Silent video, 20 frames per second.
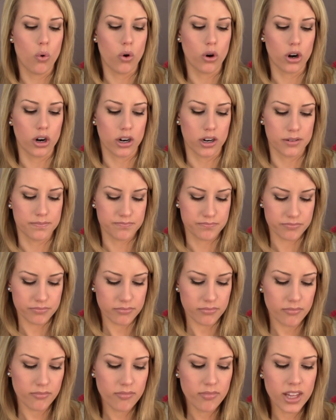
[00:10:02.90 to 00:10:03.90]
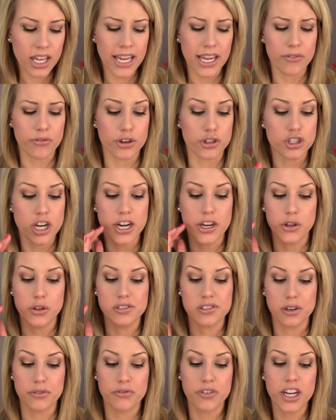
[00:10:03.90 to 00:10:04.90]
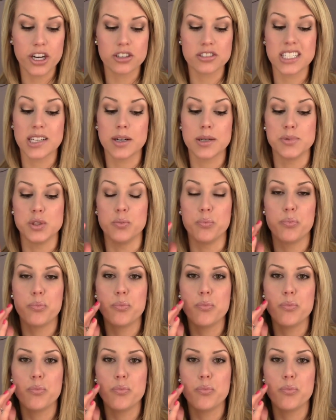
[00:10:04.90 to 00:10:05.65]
or if you're trying to use your finger, sometimes